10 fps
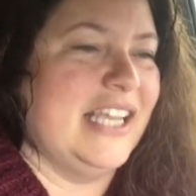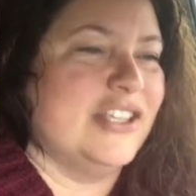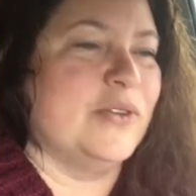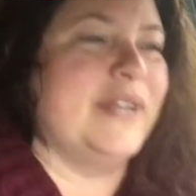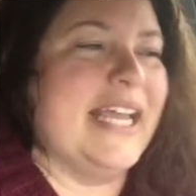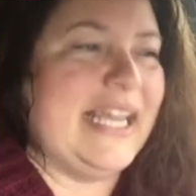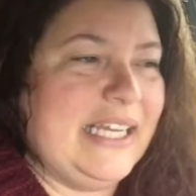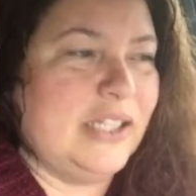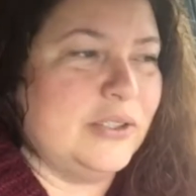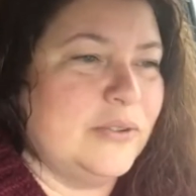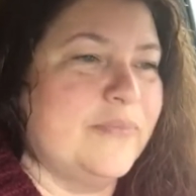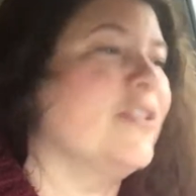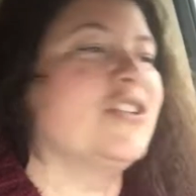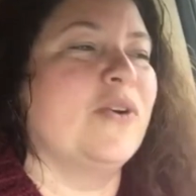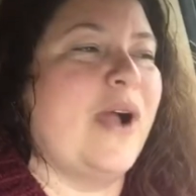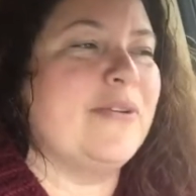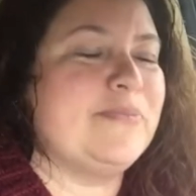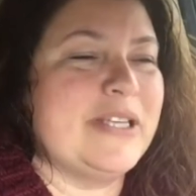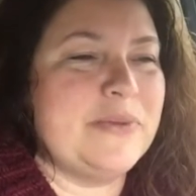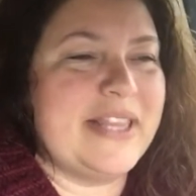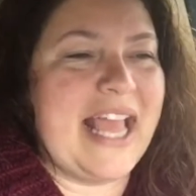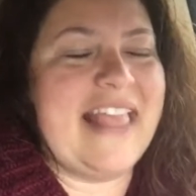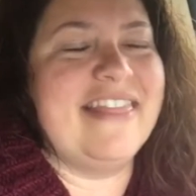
So now, so I was blessed with that,